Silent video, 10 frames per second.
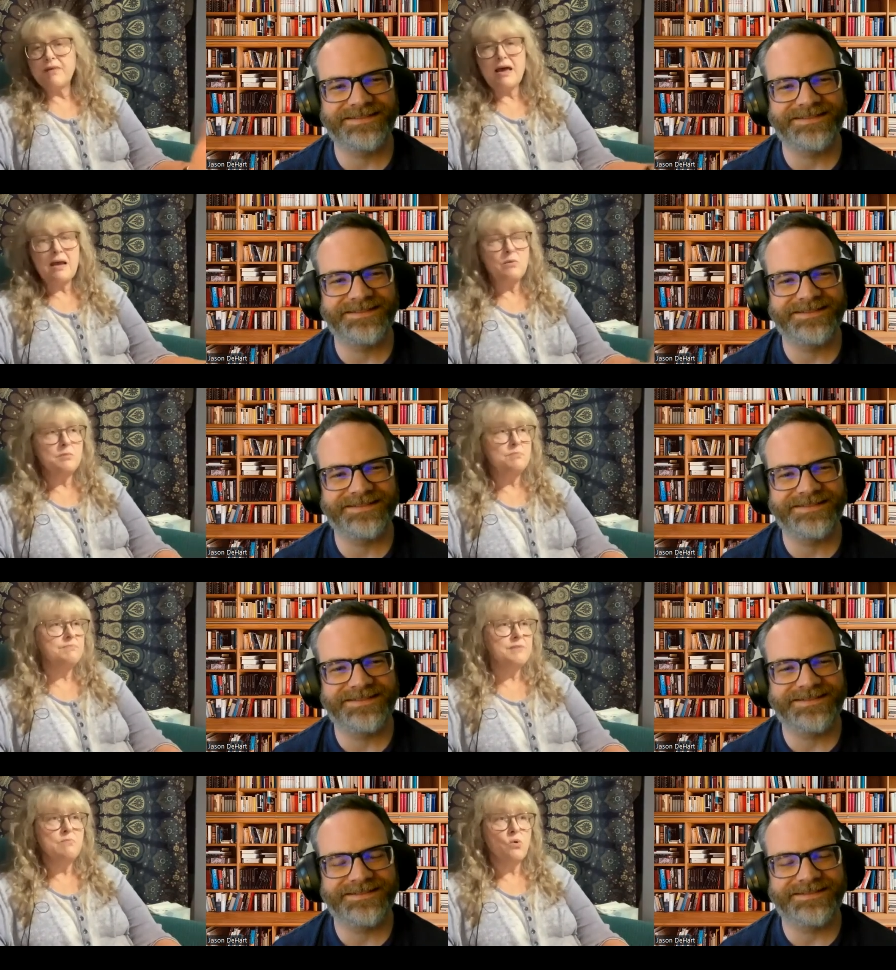Speaker 1: I would
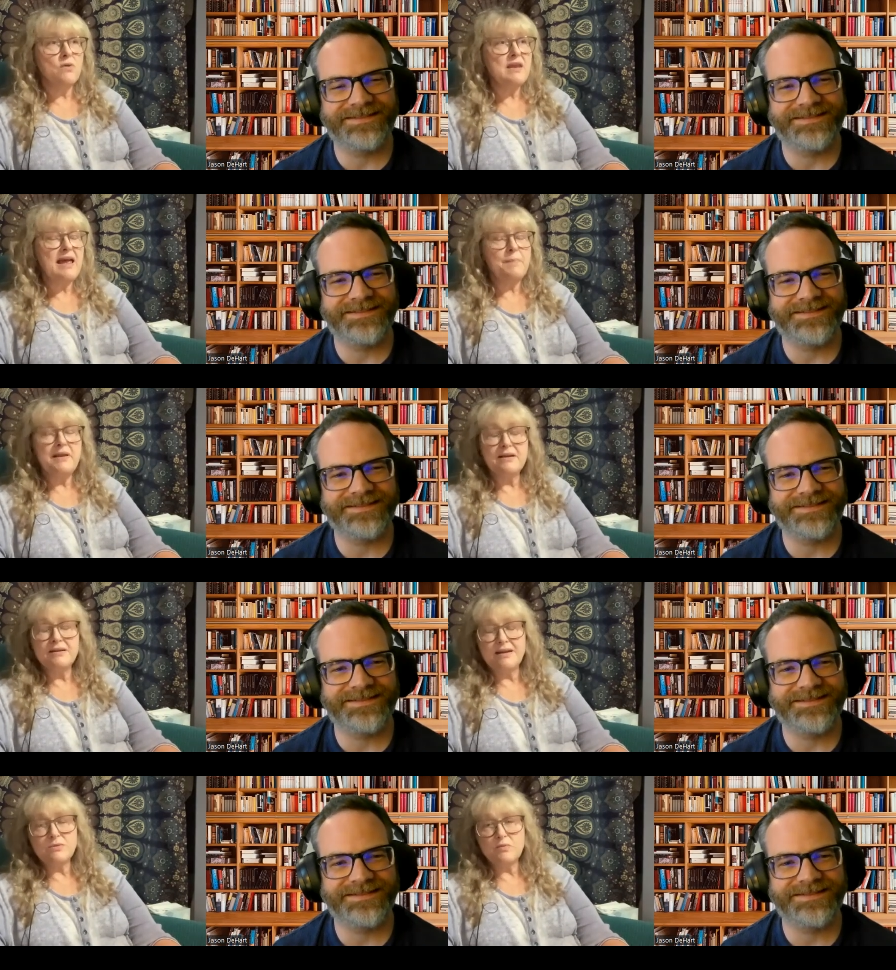be more than happy to
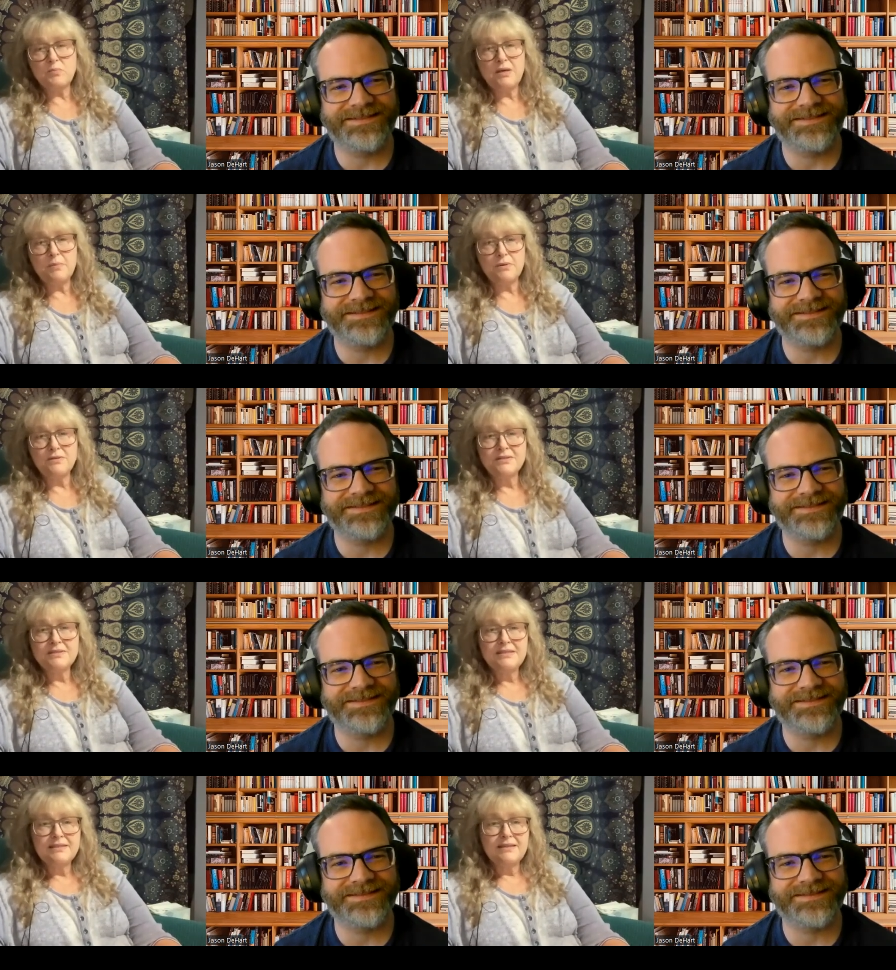connect with people.
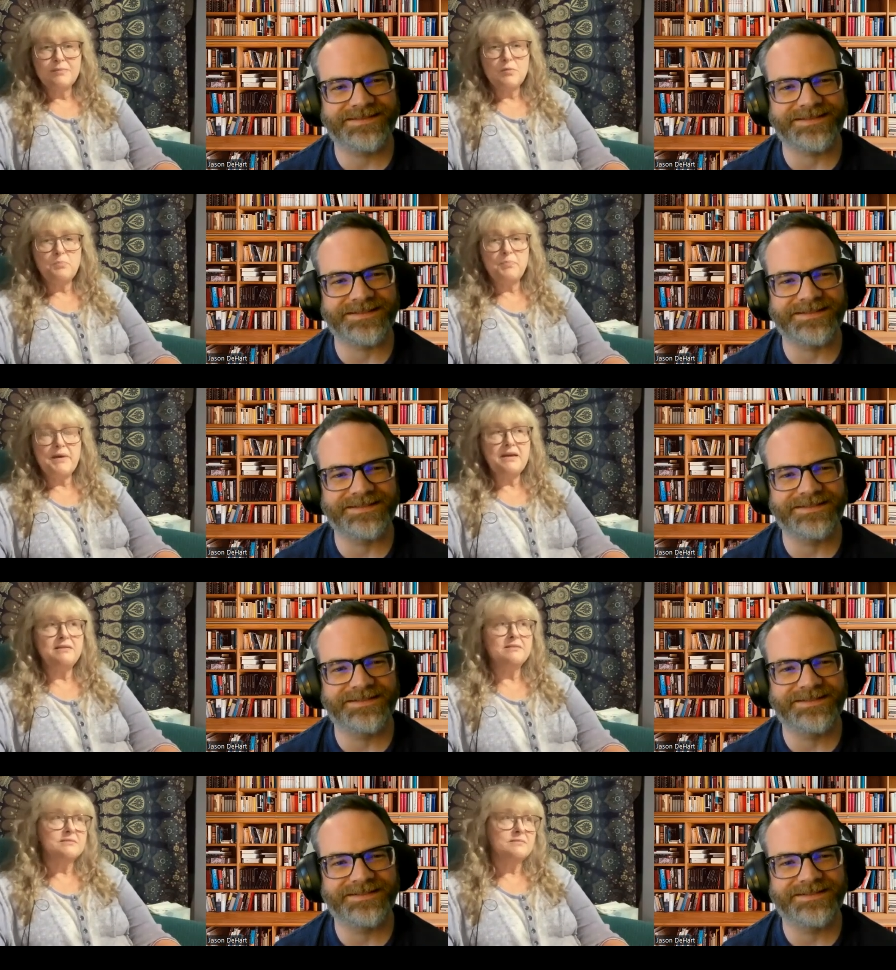I'm a big